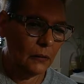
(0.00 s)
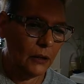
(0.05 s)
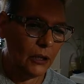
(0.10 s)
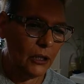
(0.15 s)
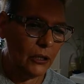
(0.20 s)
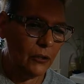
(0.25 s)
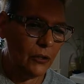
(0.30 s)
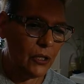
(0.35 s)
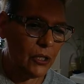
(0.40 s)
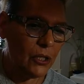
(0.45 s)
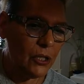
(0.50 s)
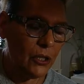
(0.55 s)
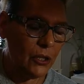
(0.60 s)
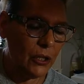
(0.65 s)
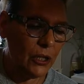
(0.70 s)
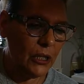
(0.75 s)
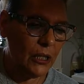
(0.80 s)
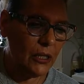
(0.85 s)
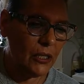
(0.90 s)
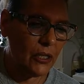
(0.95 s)
Use
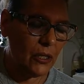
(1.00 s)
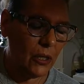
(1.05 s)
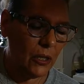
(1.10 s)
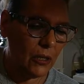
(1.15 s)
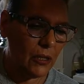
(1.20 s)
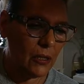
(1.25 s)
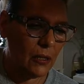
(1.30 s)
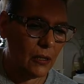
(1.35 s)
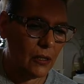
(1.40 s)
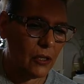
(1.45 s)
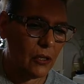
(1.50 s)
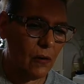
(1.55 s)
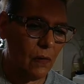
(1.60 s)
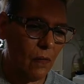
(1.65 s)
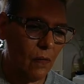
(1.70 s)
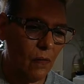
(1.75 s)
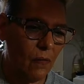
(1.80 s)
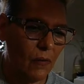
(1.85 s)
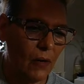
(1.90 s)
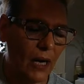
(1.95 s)
turkey sausage.
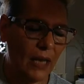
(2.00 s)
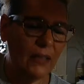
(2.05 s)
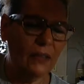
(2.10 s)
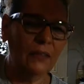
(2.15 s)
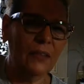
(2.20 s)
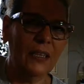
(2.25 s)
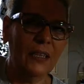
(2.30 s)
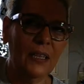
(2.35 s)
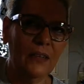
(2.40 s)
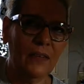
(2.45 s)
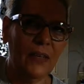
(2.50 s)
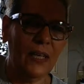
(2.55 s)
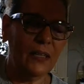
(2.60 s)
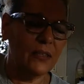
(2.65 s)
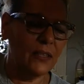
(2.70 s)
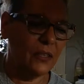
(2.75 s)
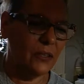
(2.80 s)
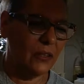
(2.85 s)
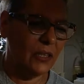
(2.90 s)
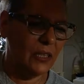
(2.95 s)
I don't think I've
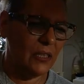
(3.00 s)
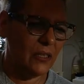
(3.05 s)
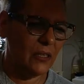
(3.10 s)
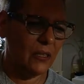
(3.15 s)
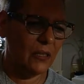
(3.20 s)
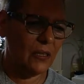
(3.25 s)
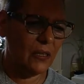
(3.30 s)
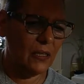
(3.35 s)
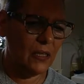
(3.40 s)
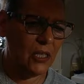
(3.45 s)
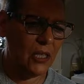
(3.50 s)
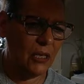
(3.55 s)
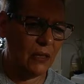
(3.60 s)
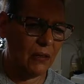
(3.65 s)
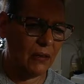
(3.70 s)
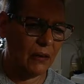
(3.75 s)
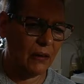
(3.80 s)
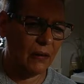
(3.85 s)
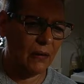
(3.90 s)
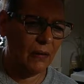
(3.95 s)
had turkey sausage
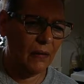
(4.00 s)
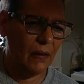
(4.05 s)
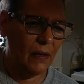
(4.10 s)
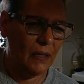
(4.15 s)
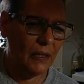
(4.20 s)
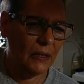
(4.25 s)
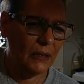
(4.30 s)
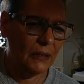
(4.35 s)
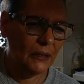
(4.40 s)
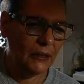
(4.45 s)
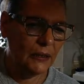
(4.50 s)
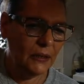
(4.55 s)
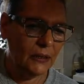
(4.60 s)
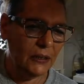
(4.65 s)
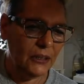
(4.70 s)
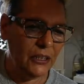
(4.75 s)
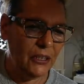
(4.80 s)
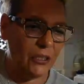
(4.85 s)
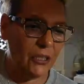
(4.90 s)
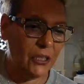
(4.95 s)
either.
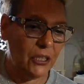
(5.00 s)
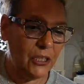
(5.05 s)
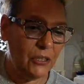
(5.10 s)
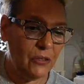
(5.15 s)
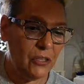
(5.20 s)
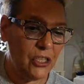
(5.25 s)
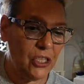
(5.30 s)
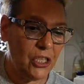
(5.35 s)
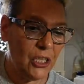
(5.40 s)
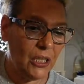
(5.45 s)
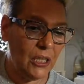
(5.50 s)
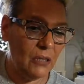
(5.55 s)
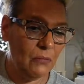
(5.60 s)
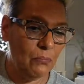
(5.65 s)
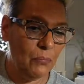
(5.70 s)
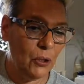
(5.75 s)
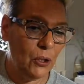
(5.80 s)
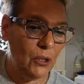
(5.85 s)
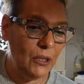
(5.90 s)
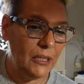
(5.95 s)
You could use
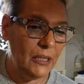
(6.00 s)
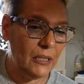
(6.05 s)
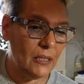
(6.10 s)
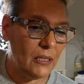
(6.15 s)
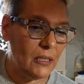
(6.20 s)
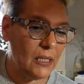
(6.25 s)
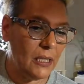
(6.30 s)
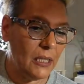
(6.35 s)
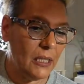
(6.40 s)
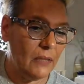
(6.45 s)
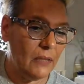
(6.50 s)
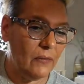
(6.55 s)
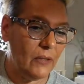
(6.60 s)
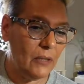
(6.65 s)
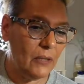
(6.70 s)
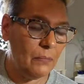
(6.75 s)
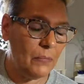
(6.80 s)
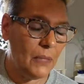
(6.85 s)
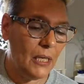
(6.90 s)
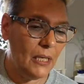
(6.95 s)
chicken bouillon to give
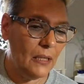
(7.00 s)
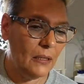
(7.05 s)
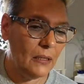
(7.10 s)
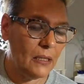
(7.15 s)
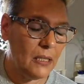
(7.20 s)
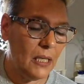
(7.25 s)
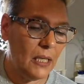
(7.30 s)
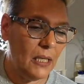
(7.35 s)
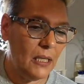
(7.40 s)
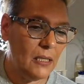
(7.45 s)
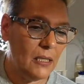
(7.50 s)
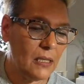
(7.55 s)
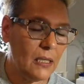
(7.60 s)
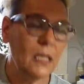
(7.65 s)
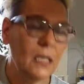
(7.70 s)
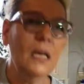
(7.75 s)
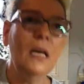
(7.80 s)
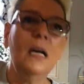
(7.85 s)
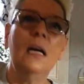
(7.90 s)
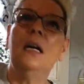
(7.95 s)
it a mild taste.
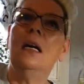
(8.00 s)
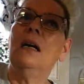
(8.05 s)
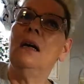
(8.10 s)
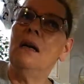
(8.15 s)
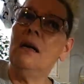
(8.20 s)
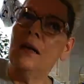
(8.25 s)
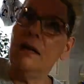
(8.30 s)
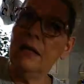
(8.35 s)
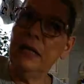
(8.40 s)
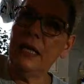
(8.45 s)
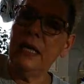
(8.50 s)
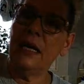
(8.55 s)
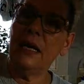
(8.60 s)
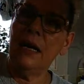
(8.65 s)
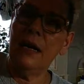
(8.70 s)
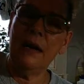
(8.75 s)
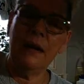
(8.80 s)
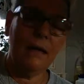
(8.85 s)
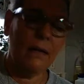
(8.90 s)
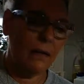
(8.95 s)
Oh,
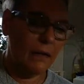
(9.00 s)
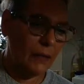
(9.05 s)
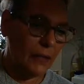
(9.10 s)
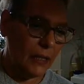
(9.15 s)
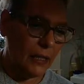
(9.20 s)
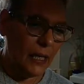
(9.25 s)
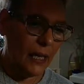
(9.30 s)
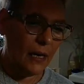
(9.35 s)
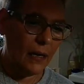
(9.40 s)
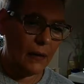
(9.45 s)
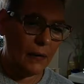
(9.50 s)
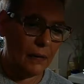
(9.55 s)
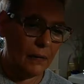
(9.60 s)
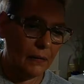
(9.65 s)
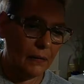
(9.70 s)
yeah. Yeah.